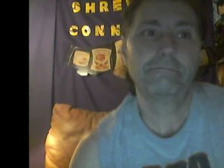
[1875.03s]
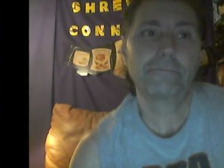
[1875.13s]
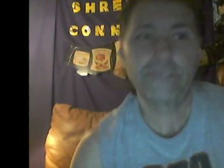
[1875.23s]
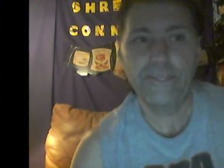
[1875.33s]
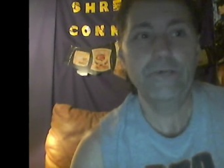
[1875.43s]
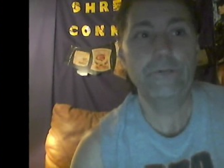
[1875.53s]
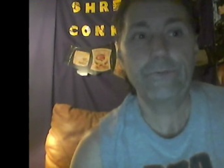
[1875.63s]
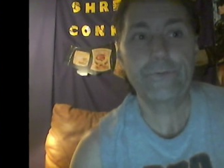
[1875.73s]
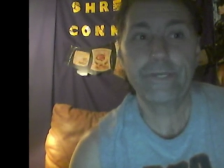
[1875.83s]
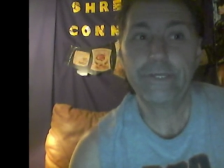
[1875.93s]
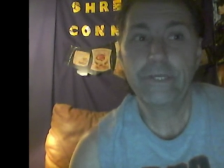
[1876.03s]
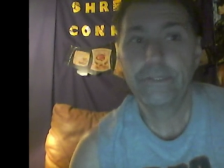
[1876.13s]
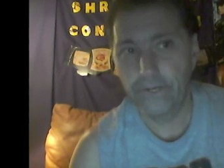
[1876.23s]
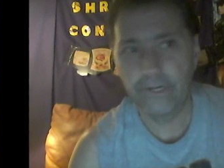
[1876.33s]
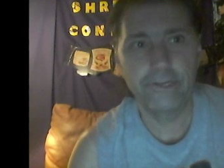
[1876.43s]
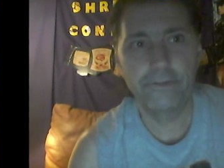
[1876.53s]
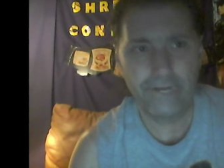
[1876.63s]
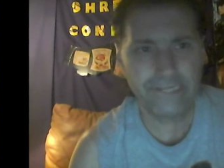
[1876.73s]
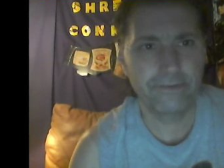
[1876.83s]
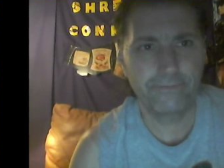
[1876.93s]
snoozed during the
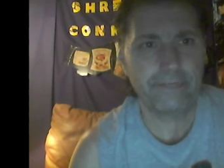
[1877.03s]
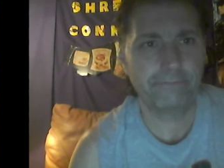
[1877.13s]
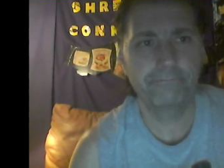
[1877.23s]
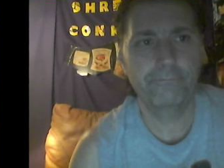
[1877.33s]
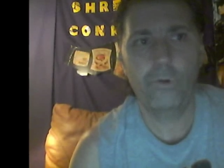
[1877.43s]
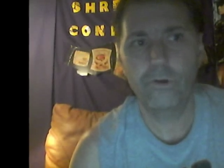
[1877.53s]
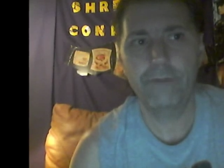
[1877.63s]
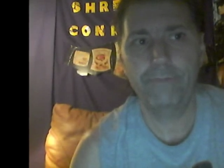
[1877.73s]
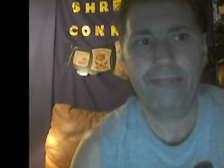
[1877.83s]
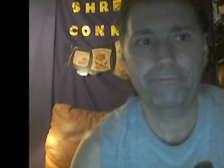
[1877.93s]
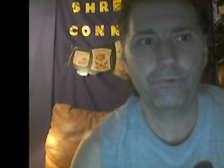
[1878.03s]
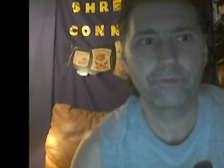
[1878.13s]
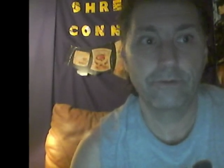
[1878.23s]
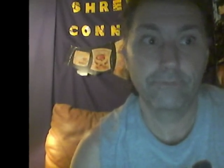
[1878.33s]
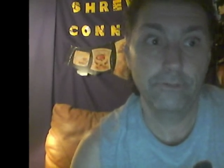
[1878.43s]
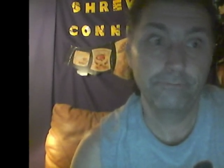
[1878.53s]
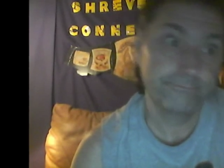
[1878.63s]
rest of it and woke up after it was over.